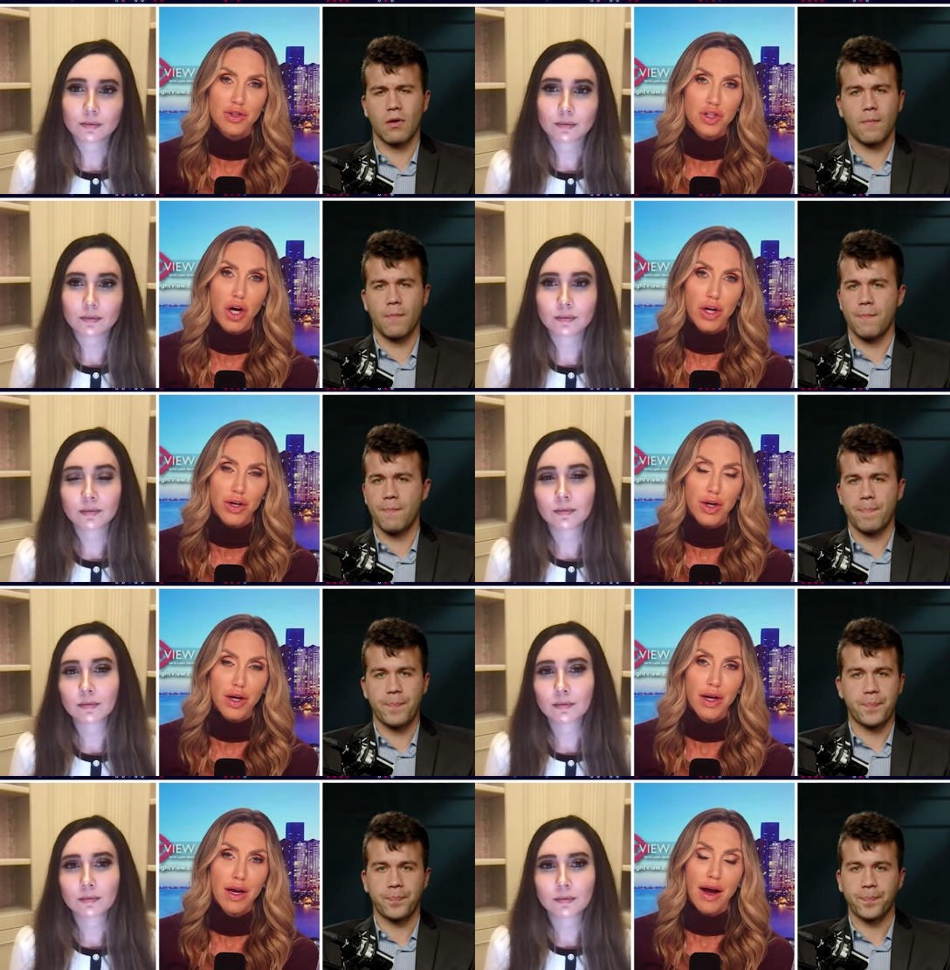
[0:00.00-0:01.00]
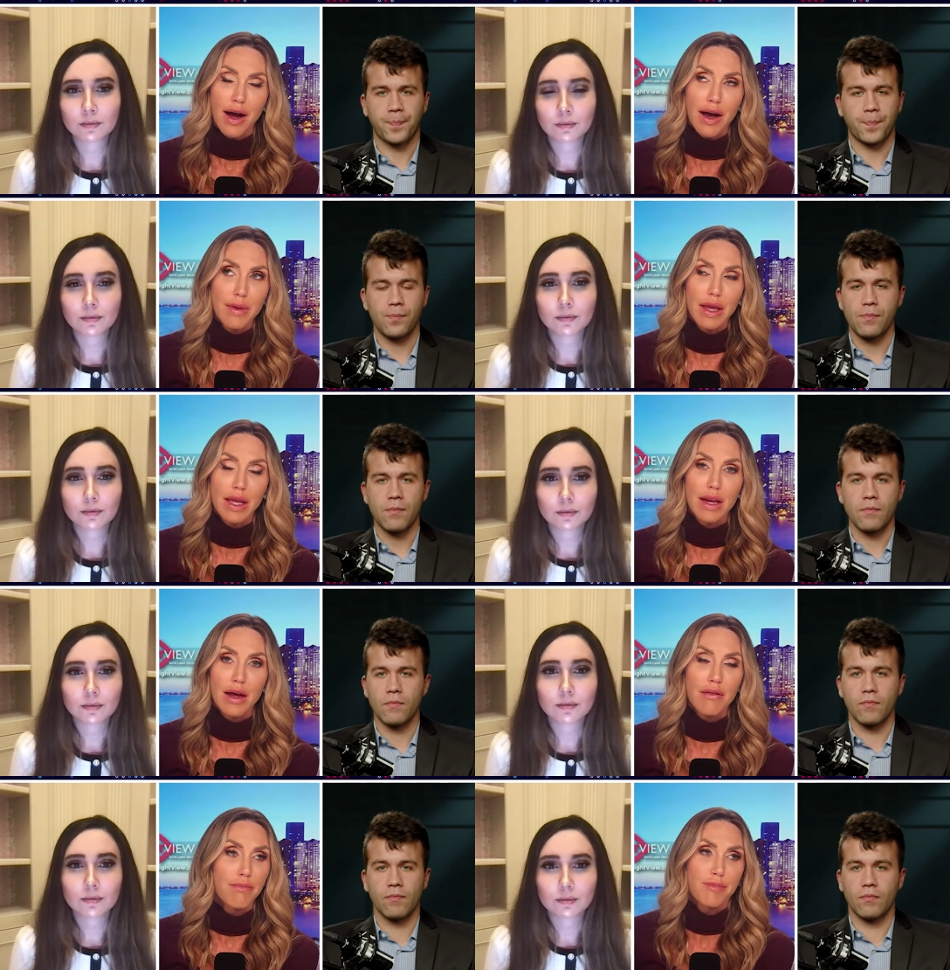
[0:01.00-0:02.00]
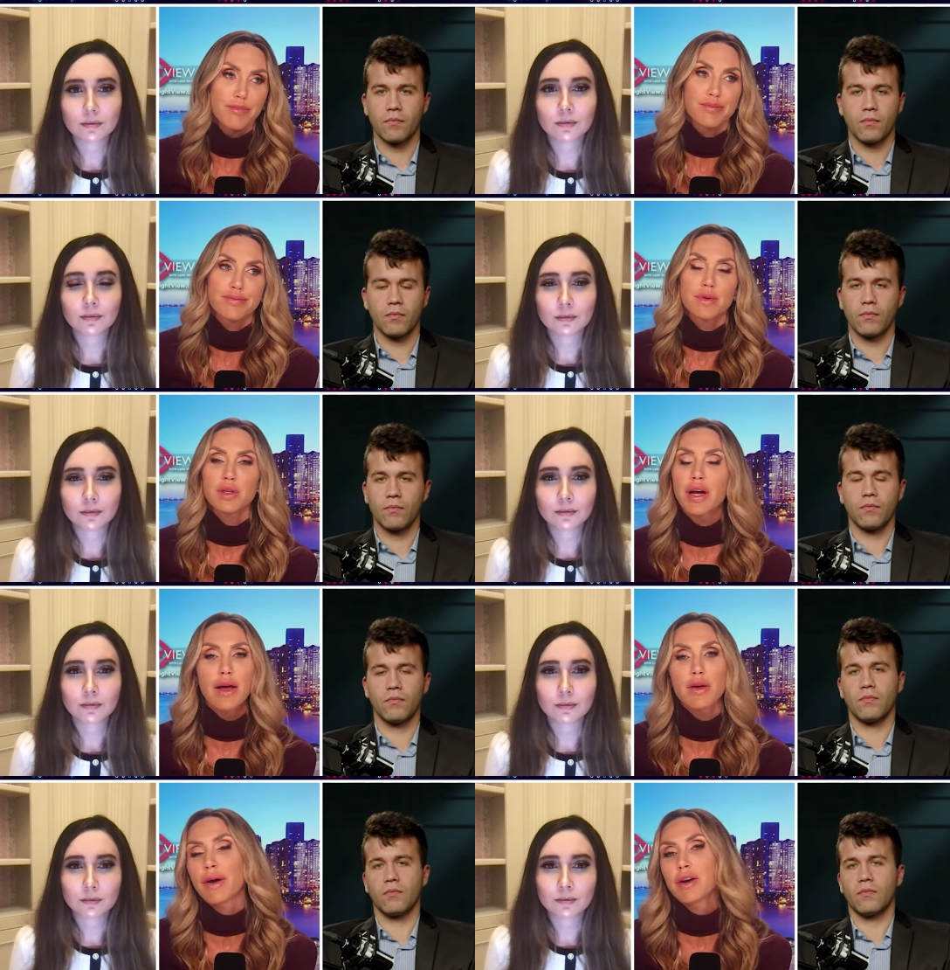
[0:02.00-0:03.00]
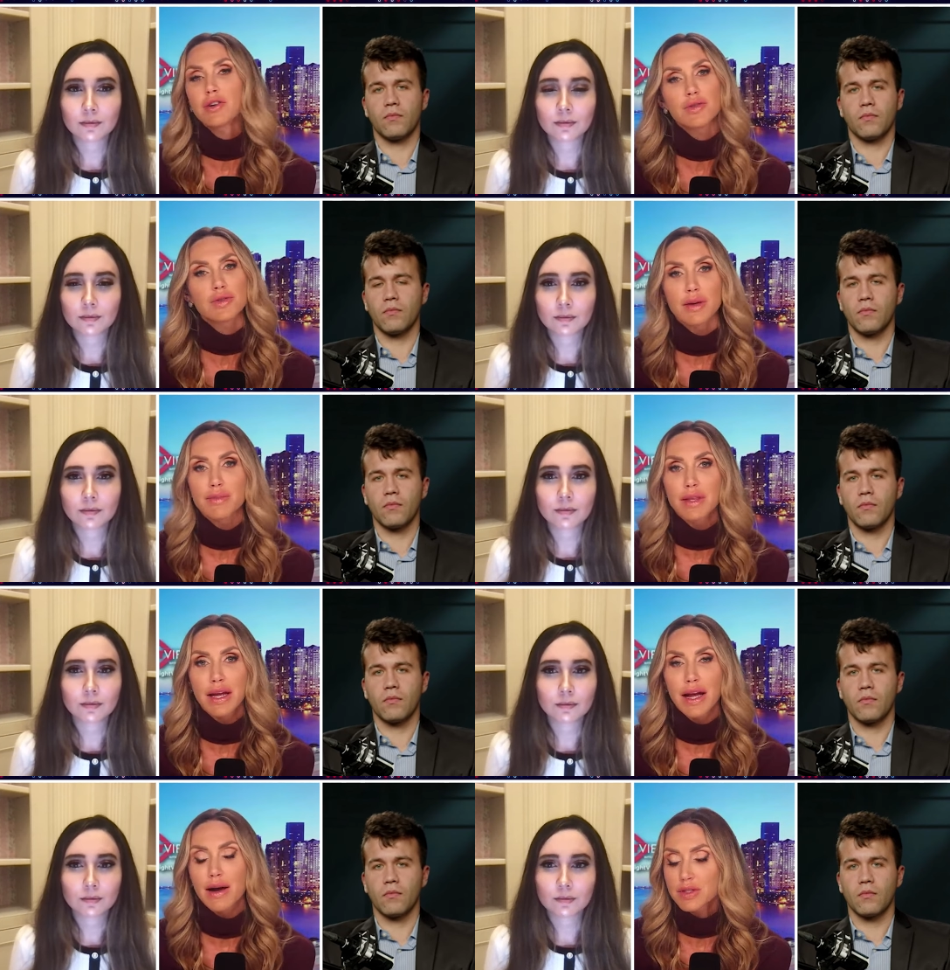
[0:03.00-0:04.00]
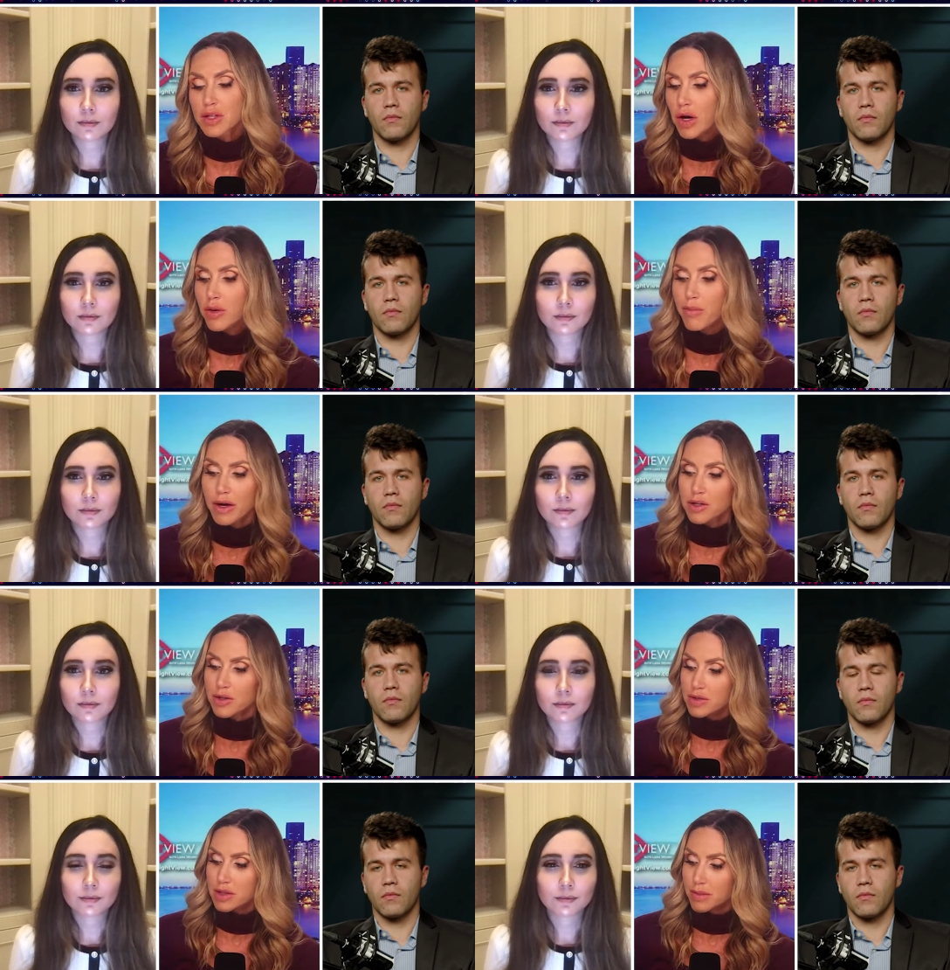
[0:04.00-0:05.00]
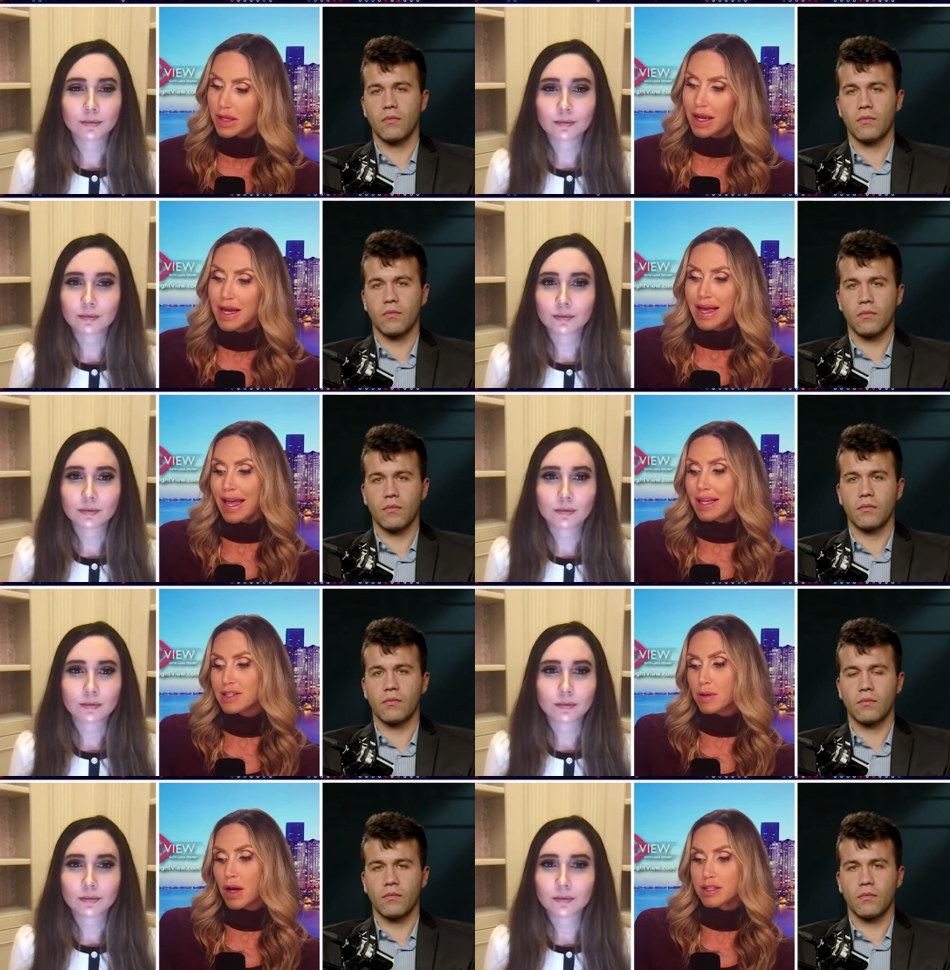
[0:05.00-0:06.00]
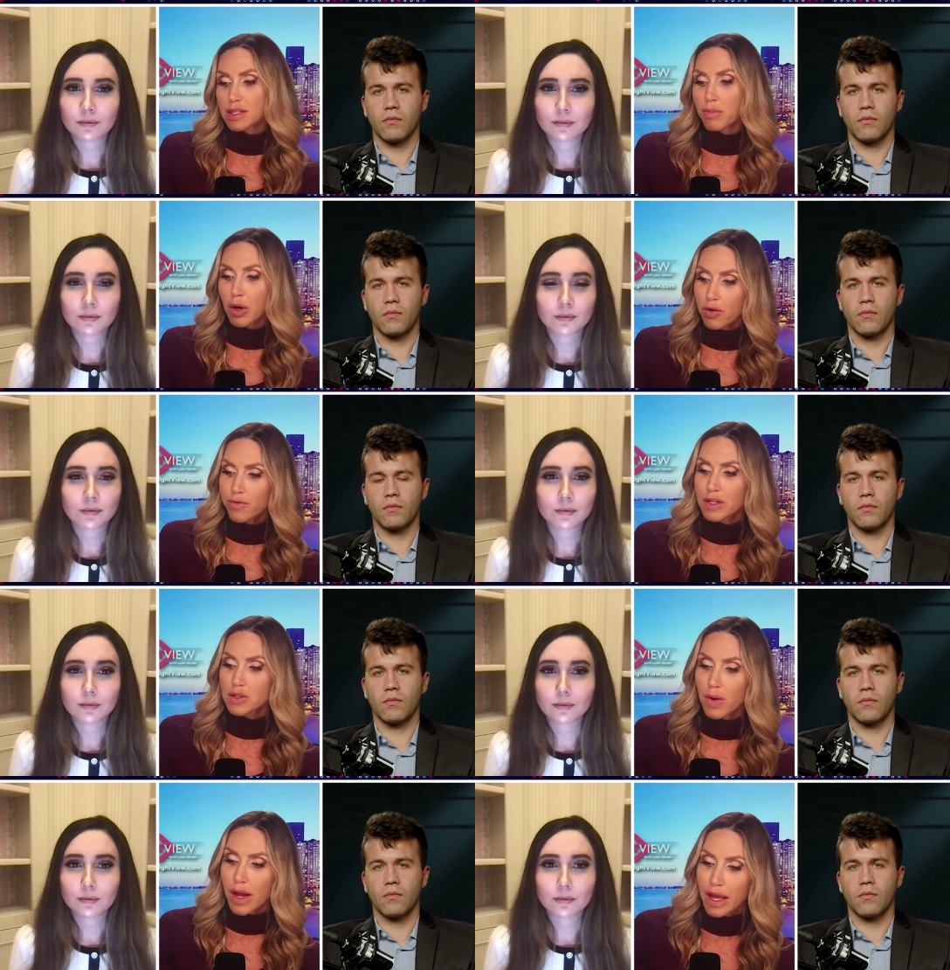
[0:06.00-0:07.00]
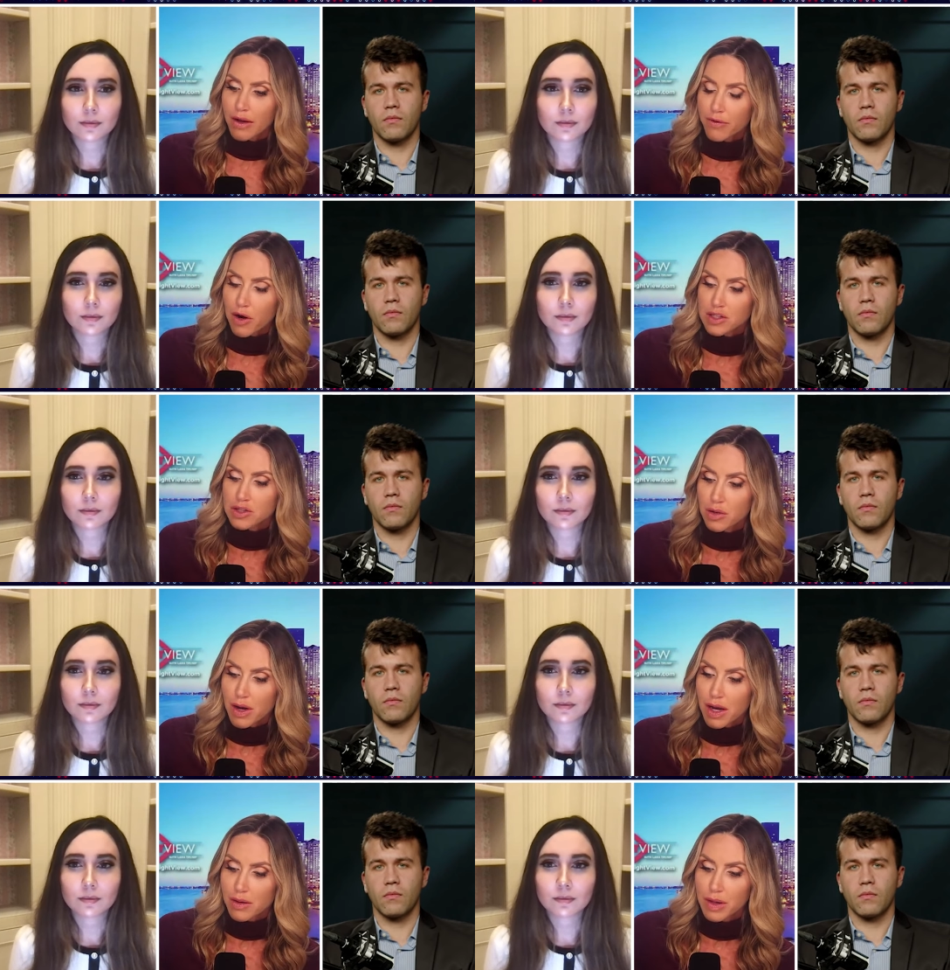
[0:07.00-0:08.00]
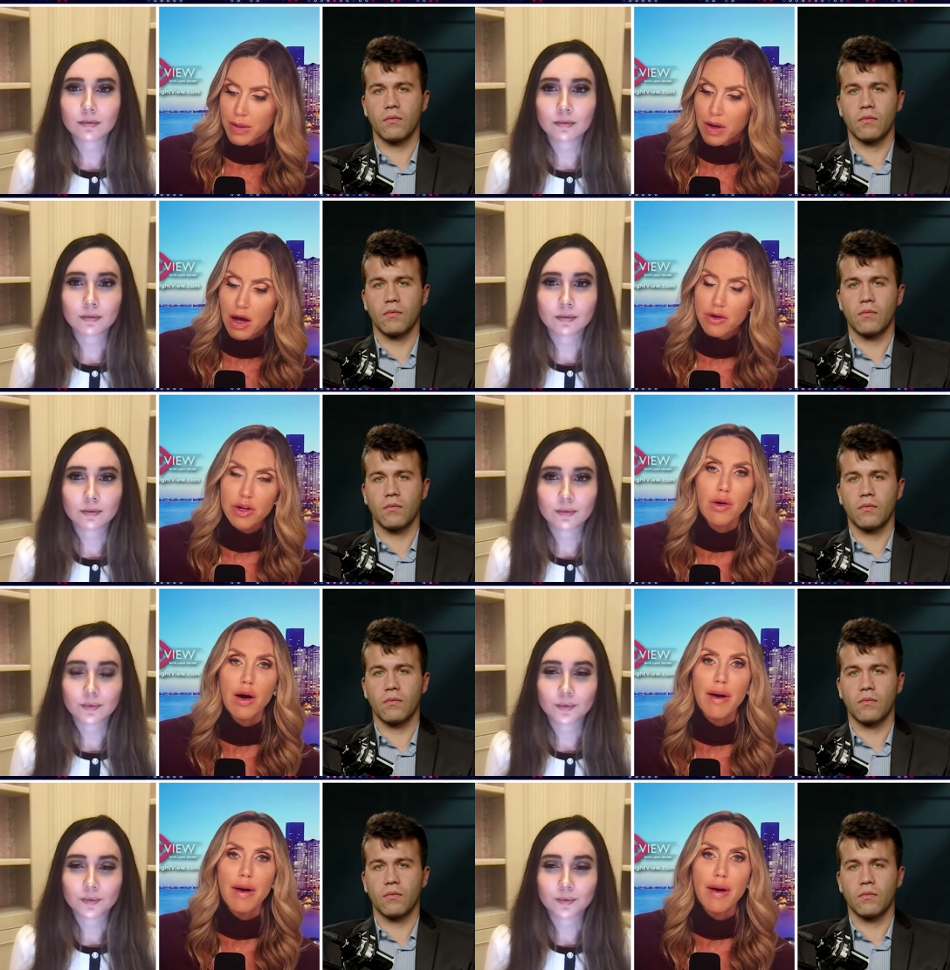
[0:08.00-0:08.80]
Speaker 1: your daughter. I mean, um, you got you better do something i'm sorry you better do something it's it's a perfect way for us to remind people aldo